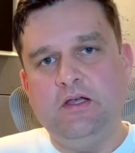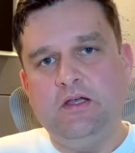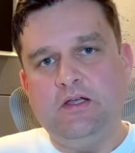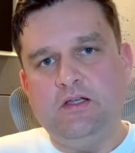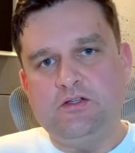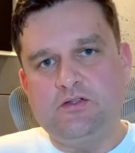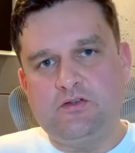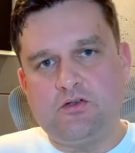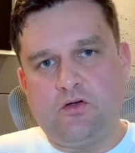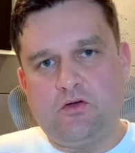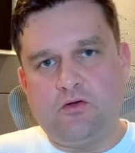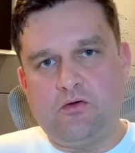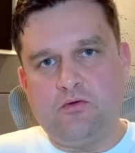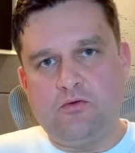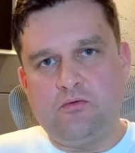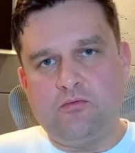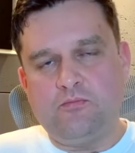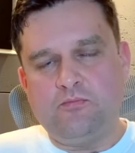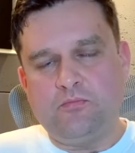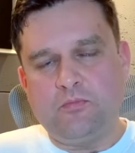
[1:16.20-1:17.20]

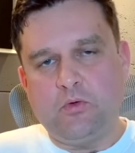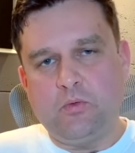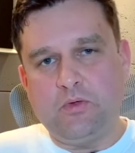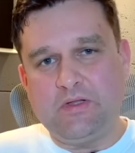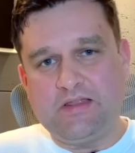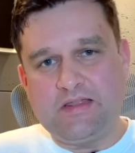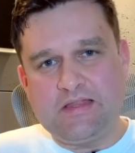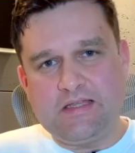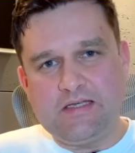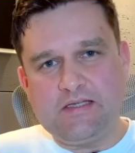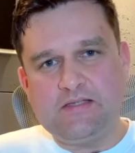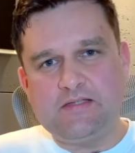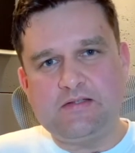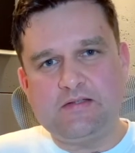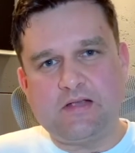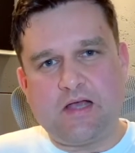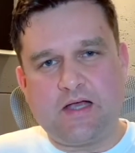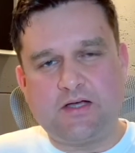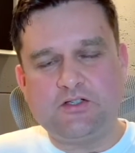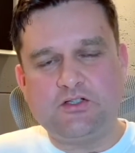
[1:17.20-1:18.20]
So with this,
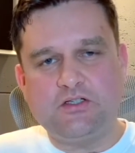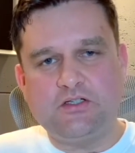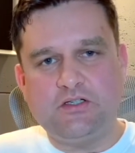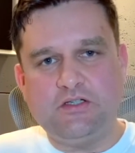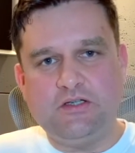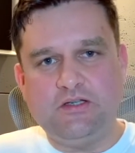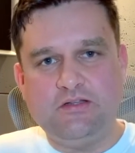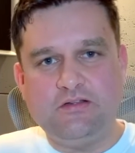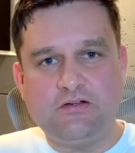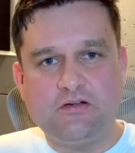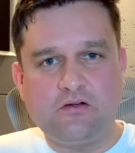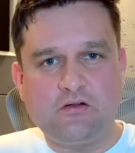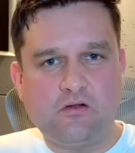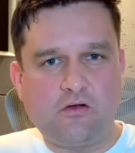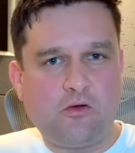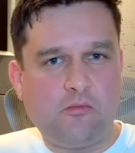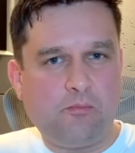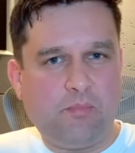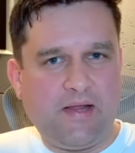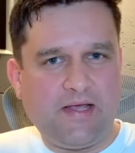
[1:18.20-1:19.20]
actually internal
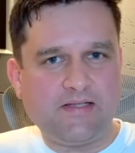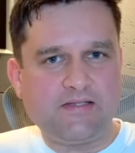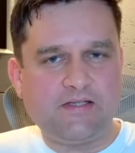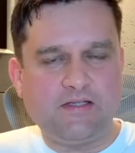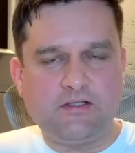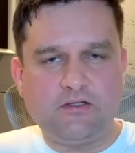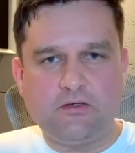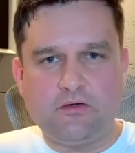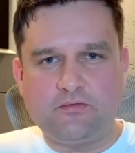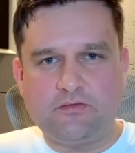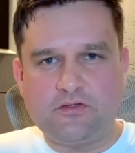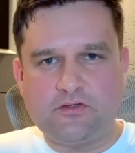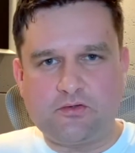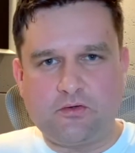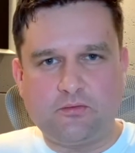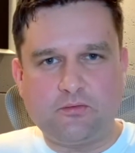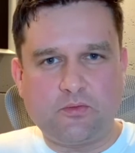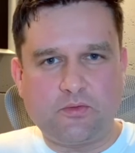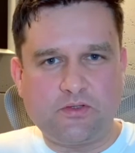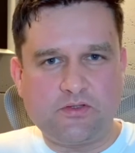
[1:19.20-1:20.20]
complexity of the
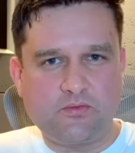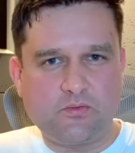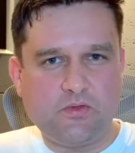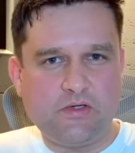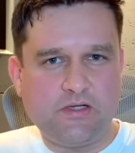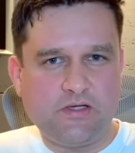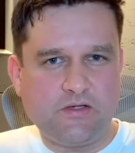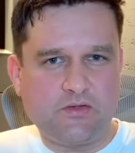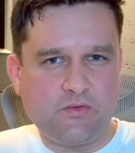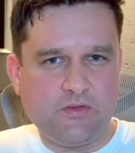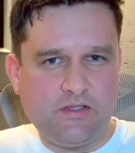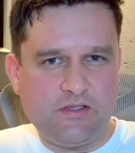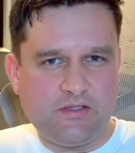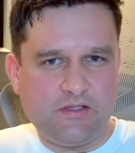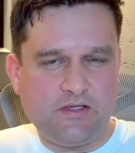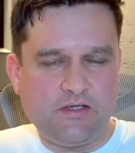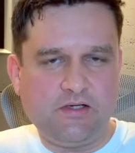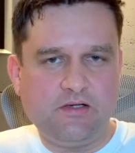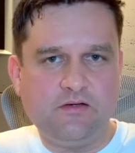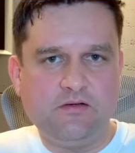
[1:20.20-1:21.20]
software is really
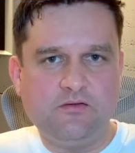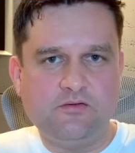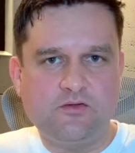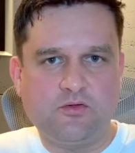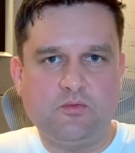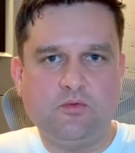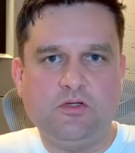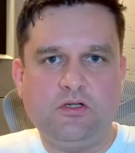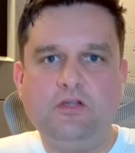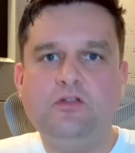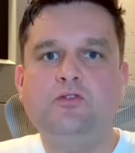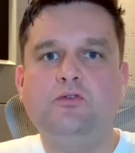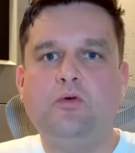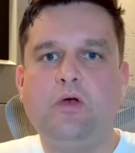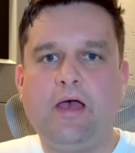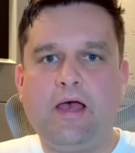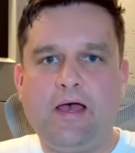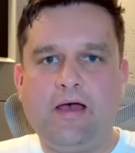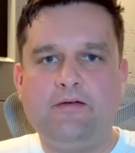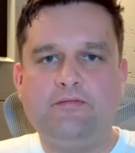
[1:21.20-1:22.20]
increasing. So you need to
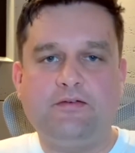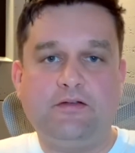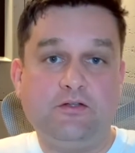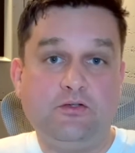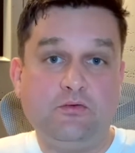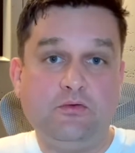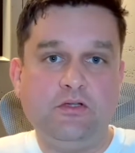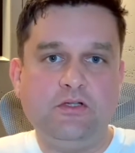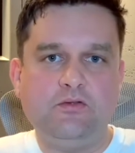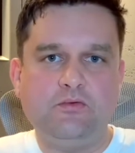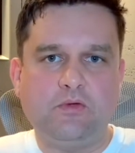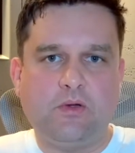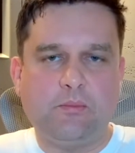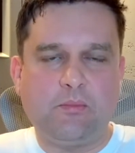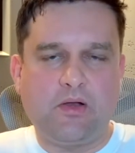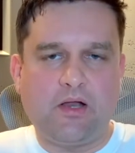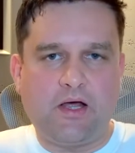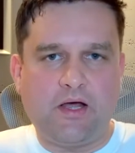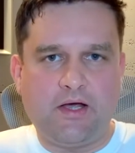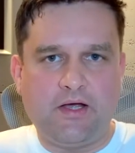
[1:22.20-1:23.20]
have and you need to
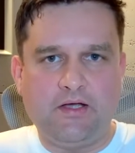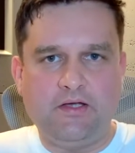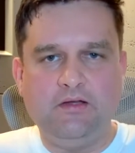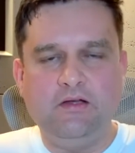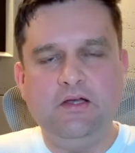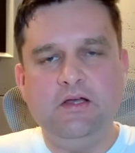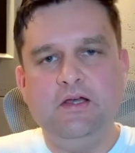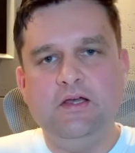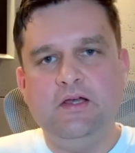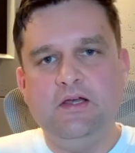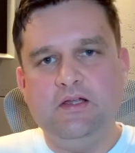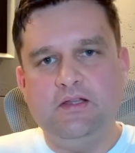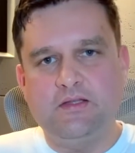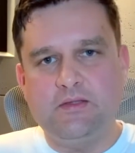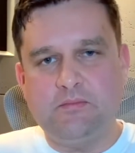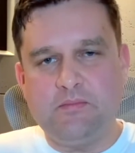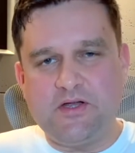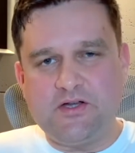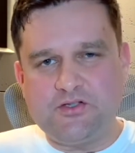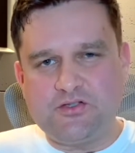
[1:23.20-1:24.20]
apply the
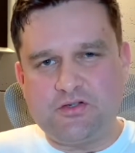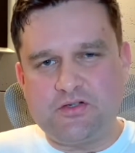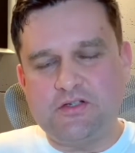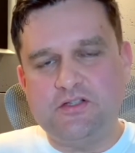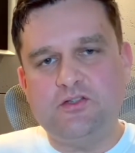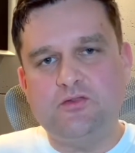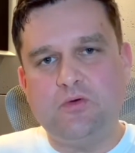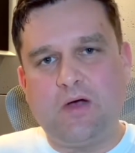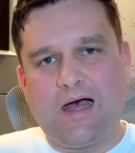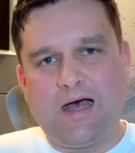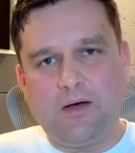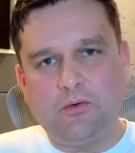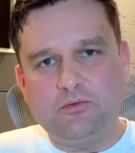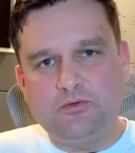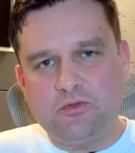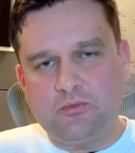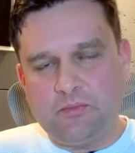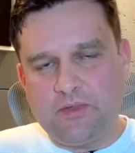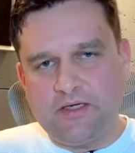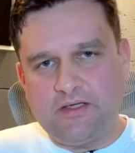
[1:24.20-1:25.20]
measures to
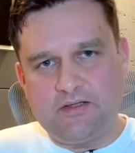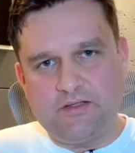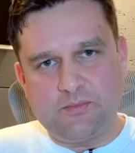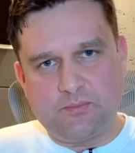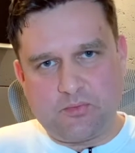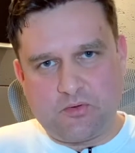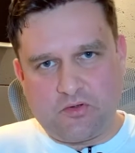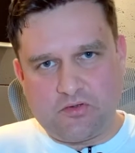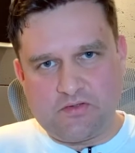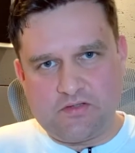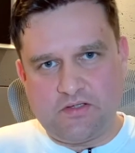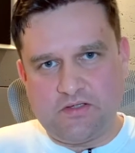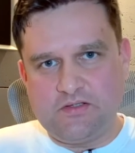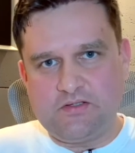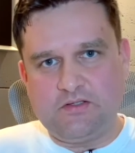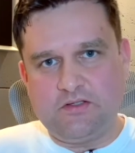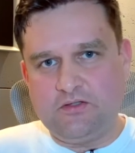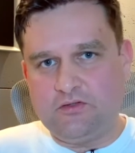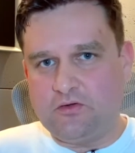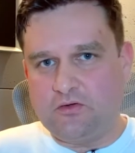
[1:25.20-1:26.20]
automate the
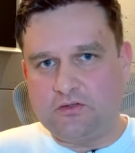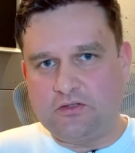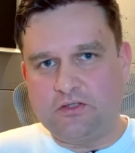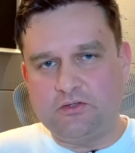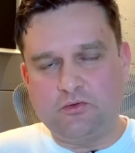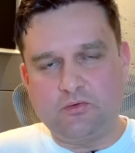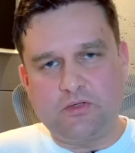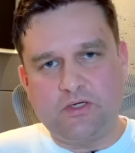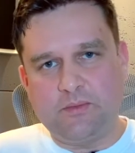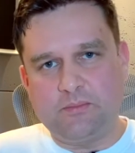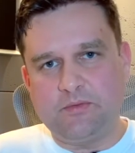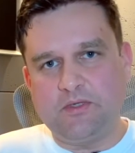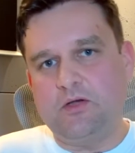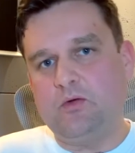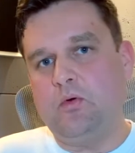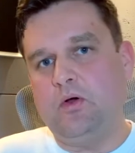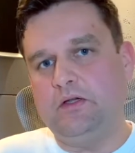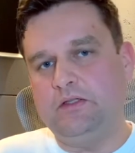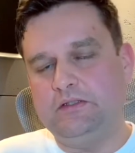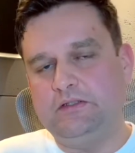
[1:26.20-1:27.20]
process in order to keep the
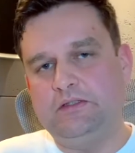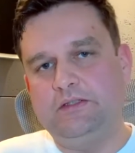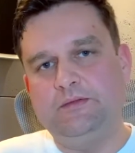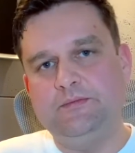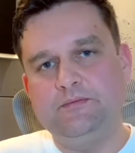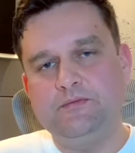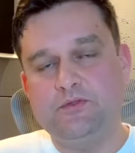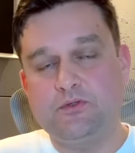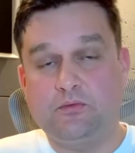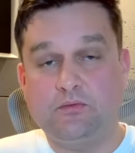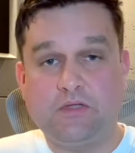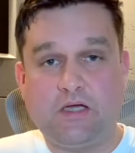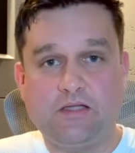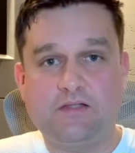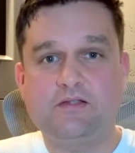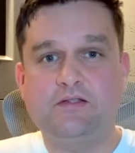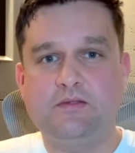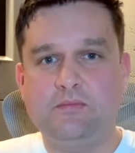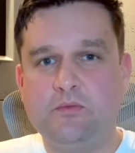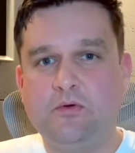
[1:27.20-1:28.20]
quality. So
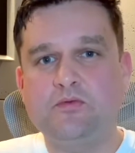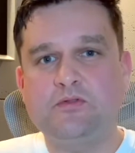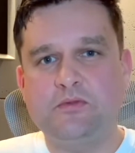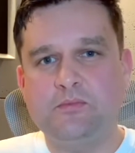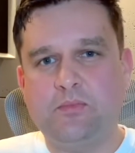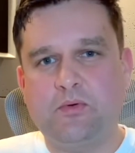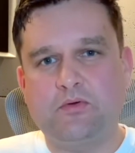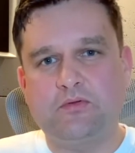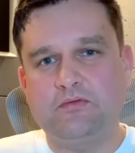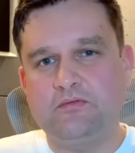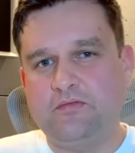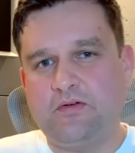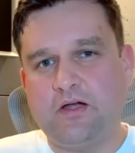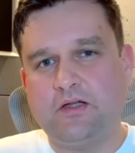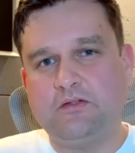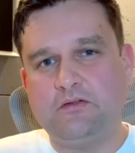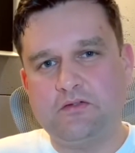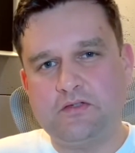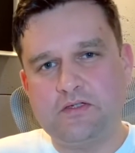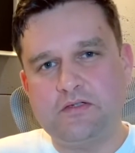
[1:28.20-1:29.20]
that's the most important
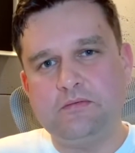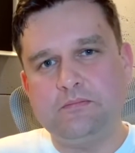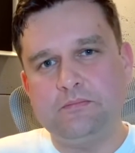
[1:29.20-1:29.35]
factors.